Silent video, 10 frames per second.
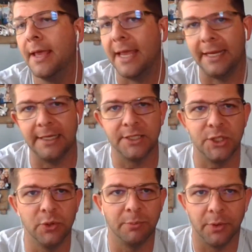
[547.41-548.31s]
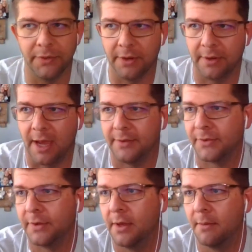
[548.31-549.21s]
It is doable, though,
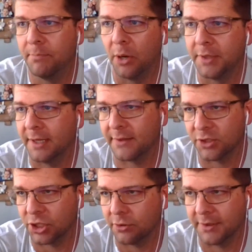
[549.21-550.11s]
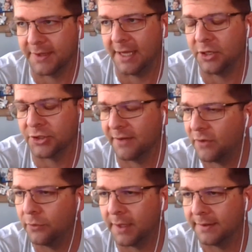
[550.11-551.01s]
guys. Bo Nix and Shedeur Sanders. If
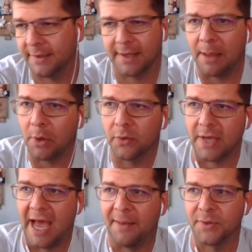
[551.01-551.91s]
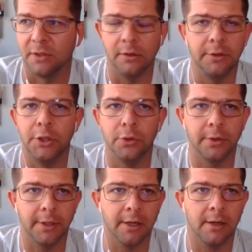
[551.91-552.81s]
you think this game goes absolutely
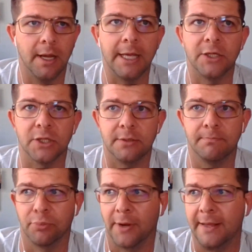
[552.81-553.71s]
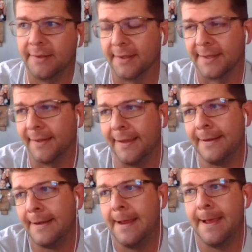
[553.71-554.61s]
nuclear and just breaks the
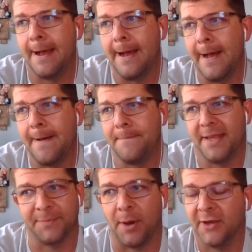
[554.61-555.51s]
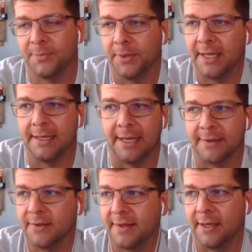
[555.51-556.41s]
slate, it's possible to get
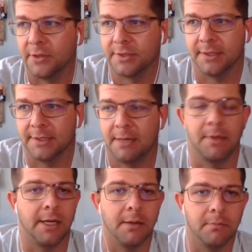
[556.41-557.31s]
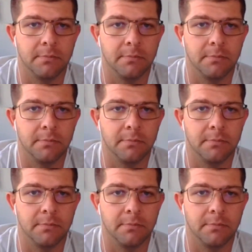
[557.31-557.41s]
Nix and Sanders in the same lineup.